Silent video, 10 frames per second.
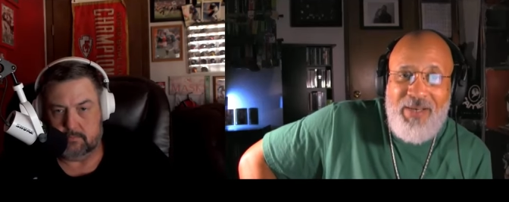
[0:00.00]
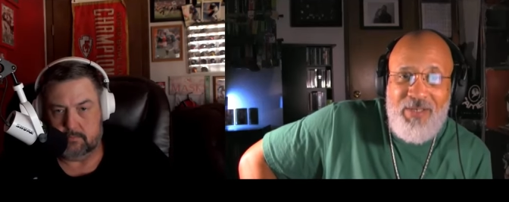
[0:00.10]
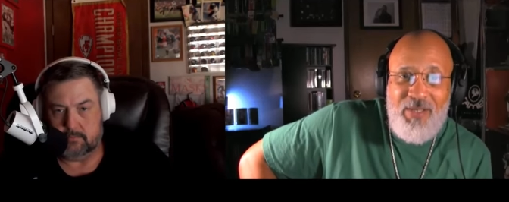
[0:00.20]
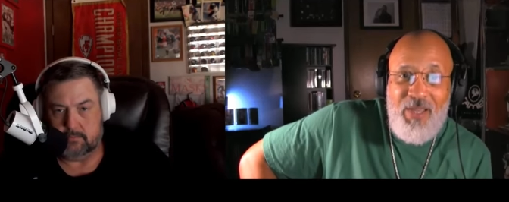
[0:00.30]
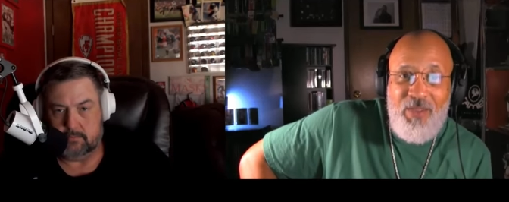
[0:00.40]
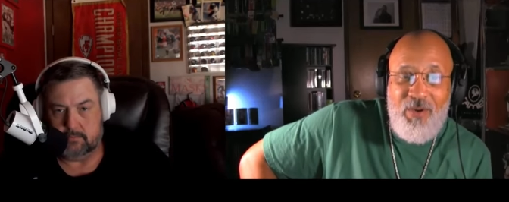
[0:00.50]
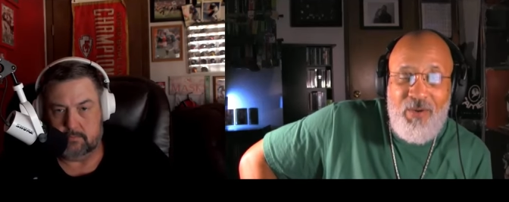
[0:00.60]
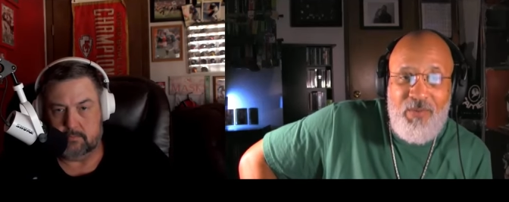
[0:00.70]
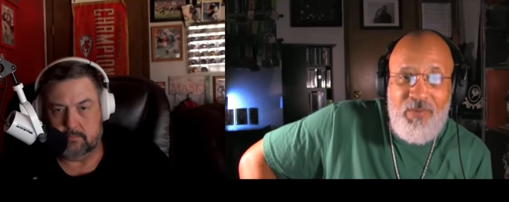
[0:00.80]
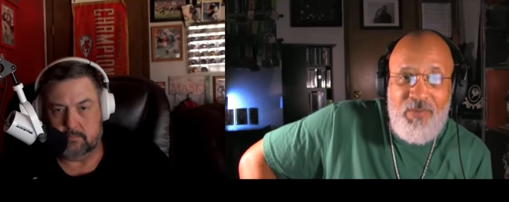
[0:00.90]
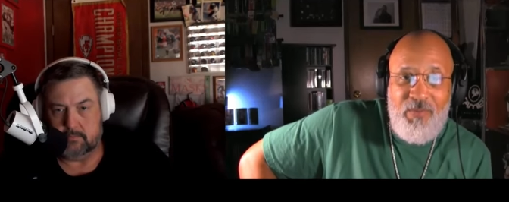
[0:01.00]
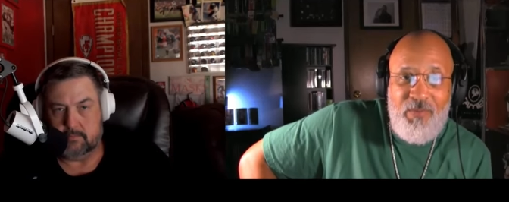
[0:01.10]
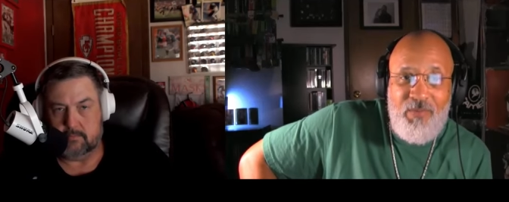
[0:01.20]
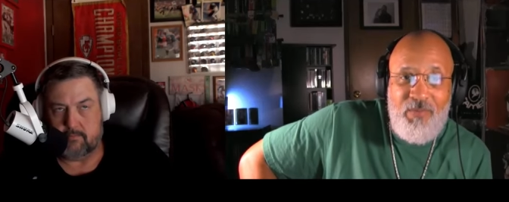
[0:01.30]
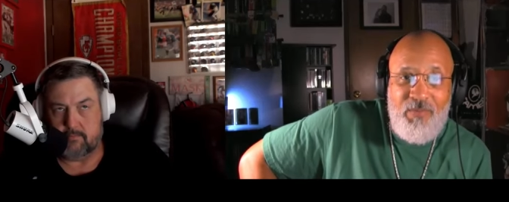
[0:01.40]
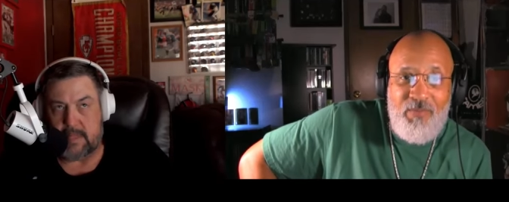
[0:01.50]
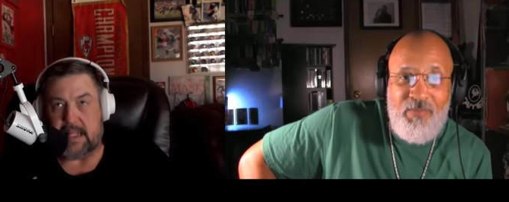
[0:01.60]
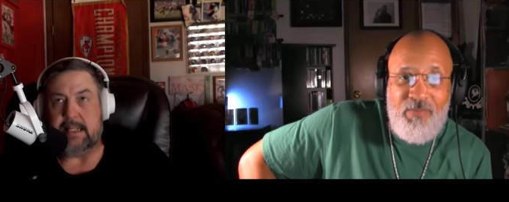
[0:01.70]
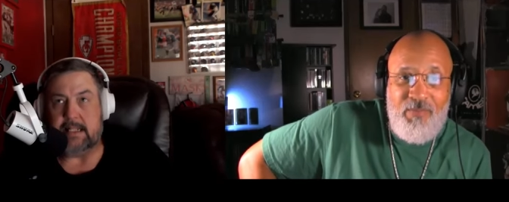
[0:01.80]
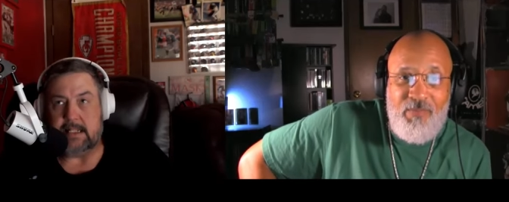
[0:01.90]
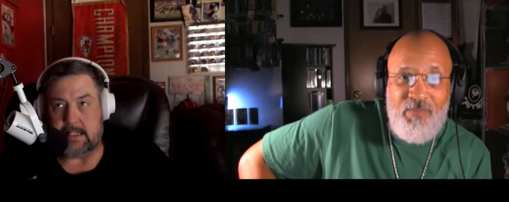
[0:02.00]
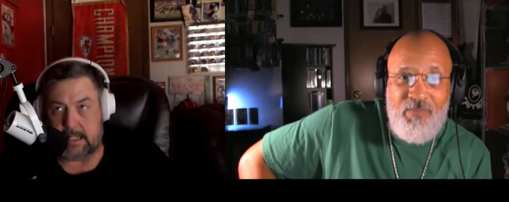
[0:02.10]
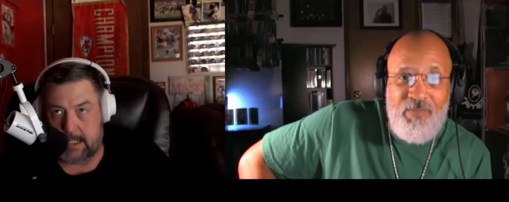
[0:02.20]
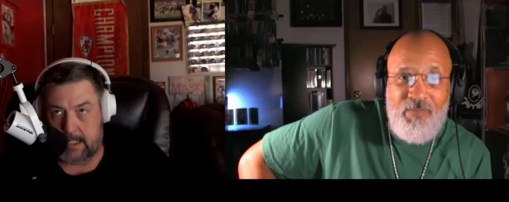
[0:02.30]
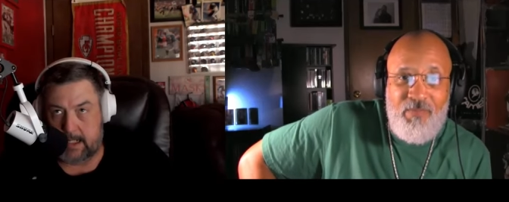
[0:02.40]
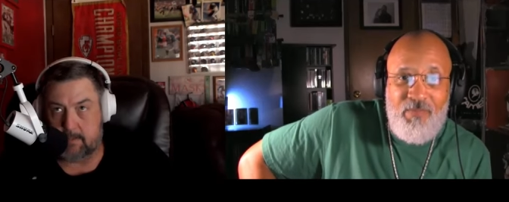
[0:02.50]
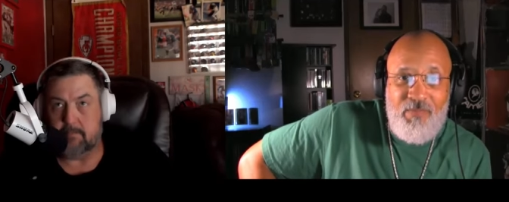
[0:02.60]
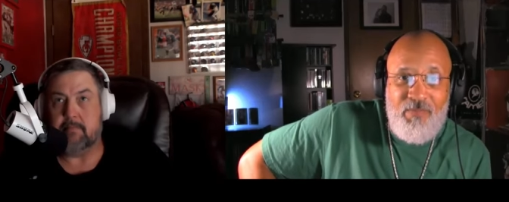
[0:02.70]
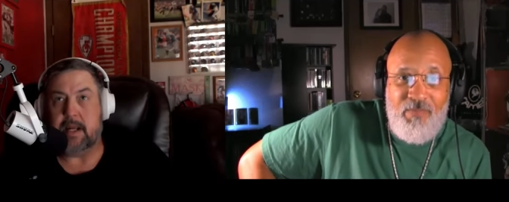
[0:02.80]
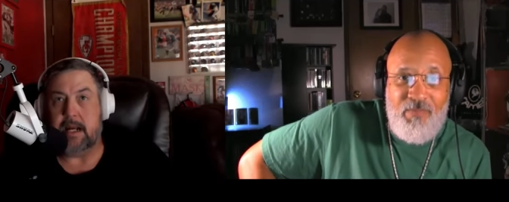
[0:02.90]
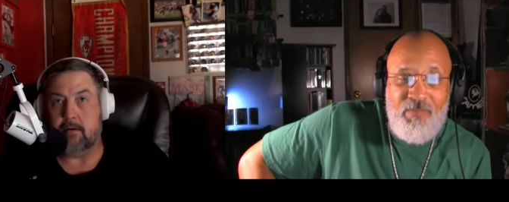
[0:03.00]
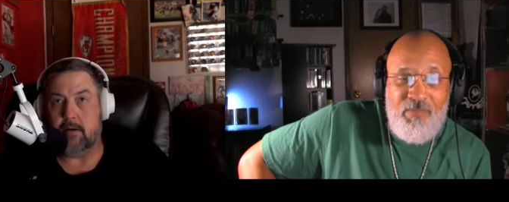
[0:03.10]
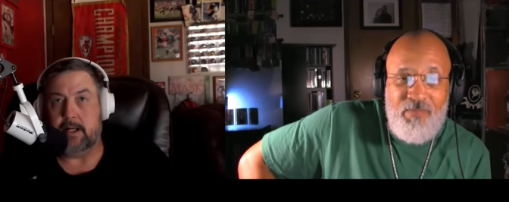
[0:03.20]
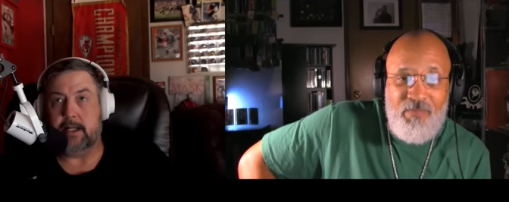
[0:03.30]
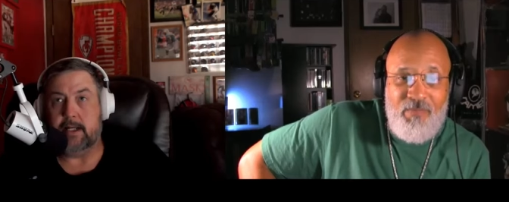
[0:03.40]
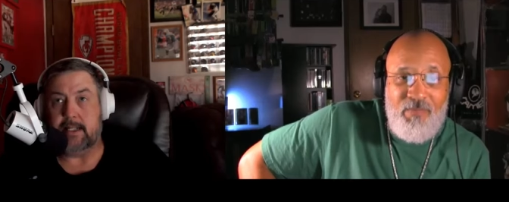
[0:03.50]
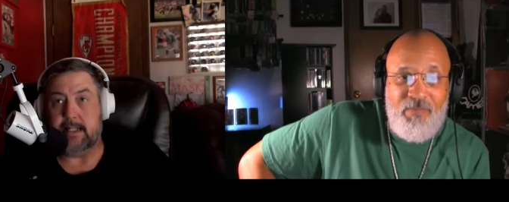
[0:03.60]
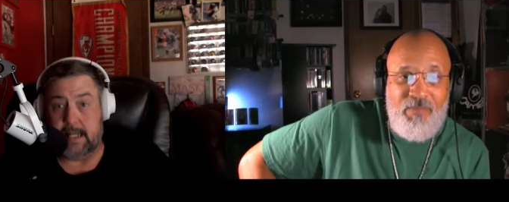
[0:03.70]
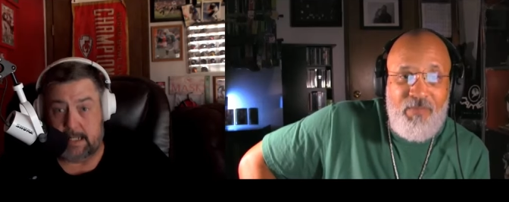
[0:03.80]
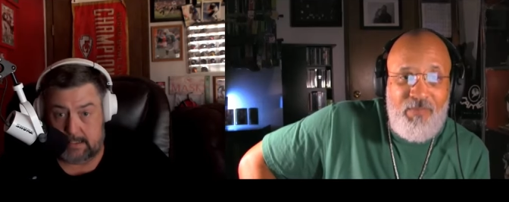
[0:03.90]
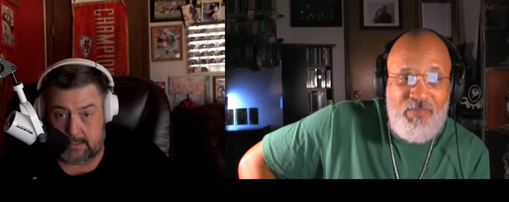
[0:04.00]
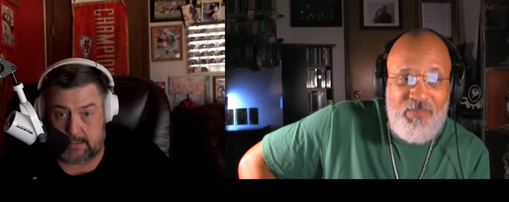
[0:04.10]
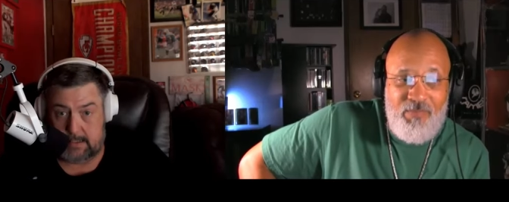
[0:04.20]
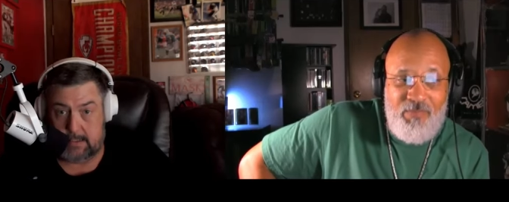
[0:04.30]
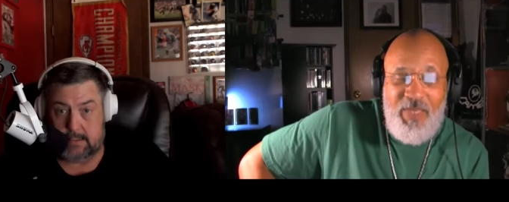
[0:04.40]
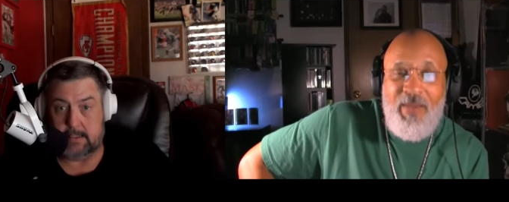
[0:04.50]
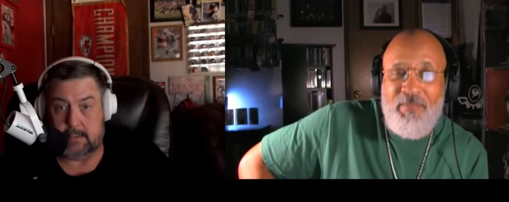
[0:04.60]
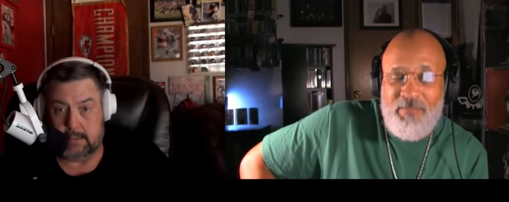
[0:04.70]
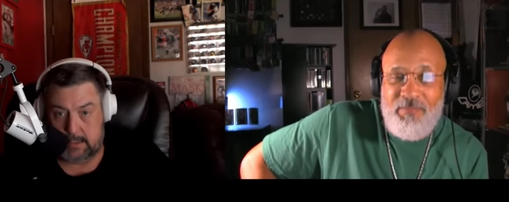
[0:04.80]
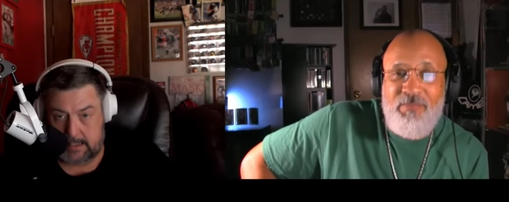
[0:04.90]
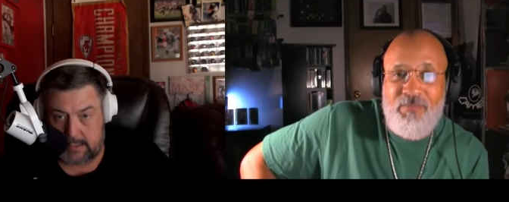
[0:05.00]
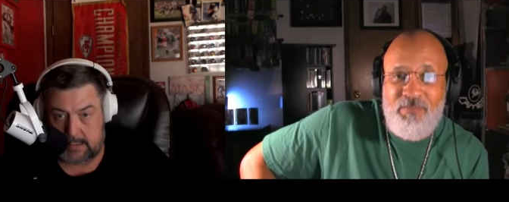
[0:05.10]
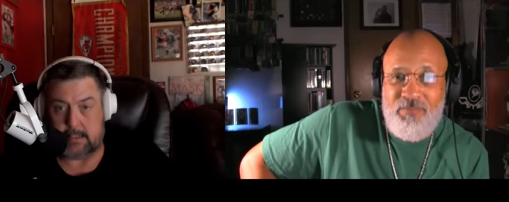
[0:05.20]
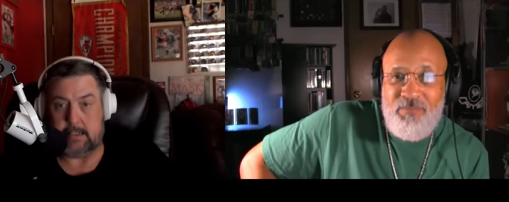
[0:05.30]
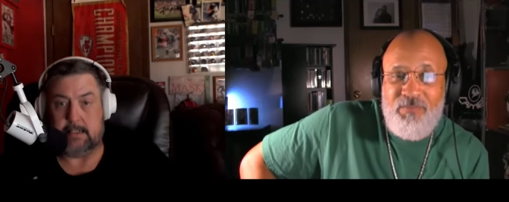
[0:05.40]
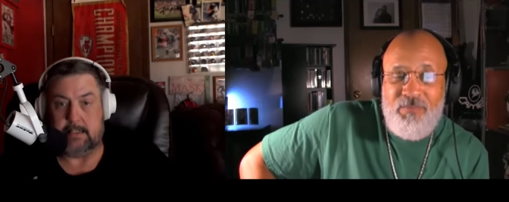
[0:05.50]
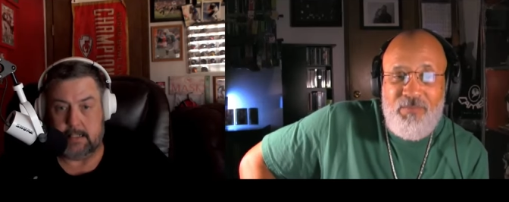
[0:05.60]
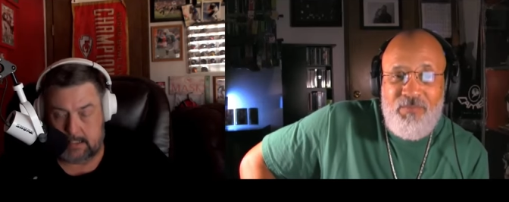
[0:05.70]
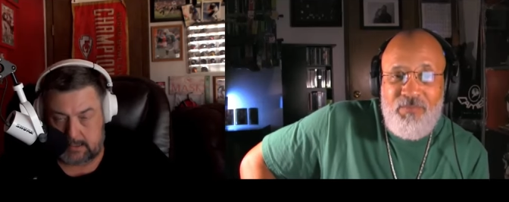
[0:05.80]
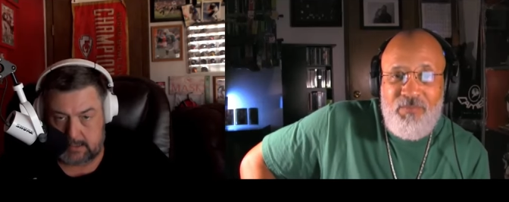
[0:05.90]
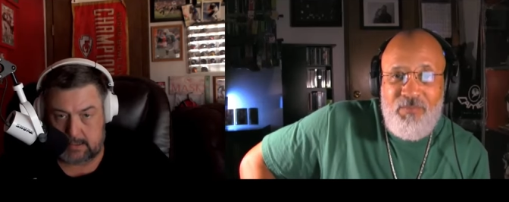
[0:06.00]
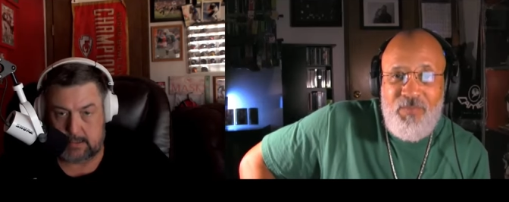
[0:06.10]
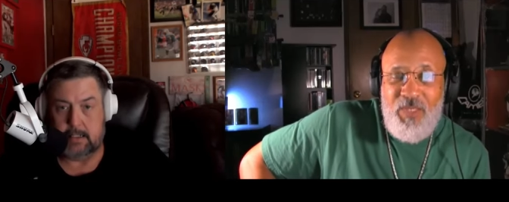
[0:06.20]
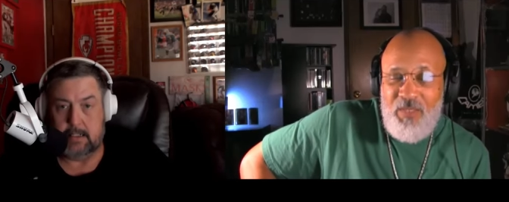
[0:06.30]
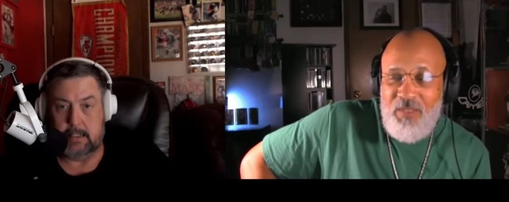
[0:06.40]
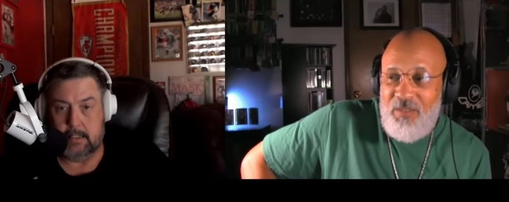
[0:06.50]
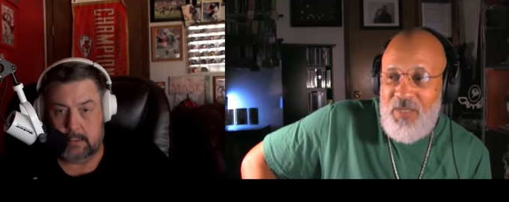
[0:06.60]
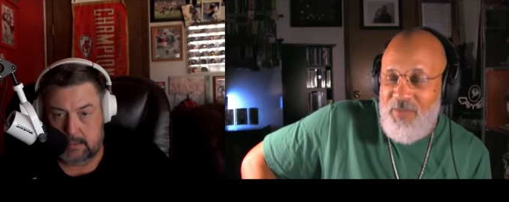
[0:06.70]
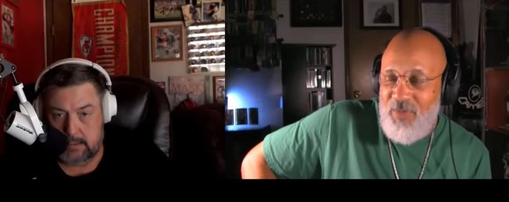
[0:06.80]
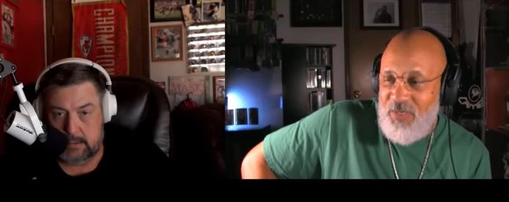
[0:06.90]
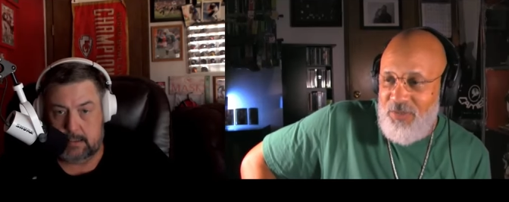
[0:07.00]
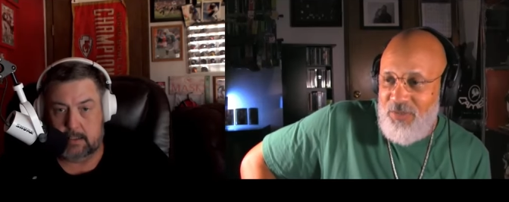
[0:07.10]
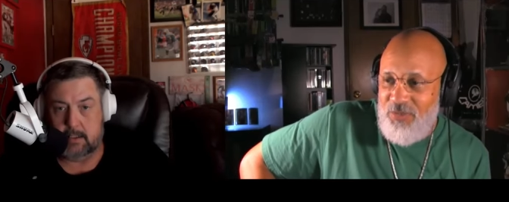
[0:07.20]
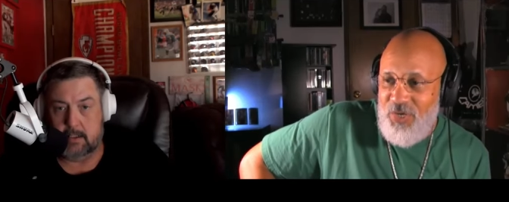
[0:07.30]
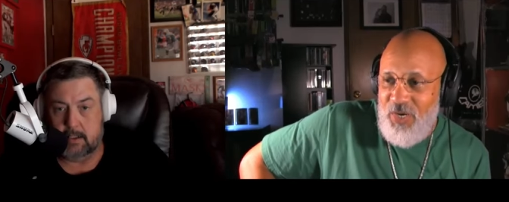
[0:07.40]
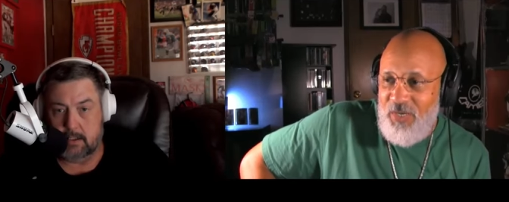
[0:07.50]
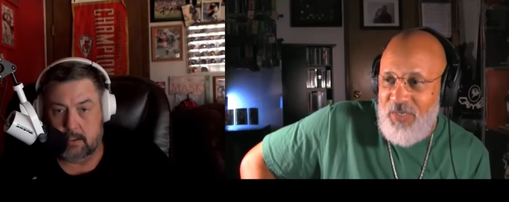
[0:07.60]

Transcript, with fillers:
Speaker 1: together
Speaker 2: in the same area, yes. Yeah. Yes. Yes.
Speaker 1: Yeah, because Jon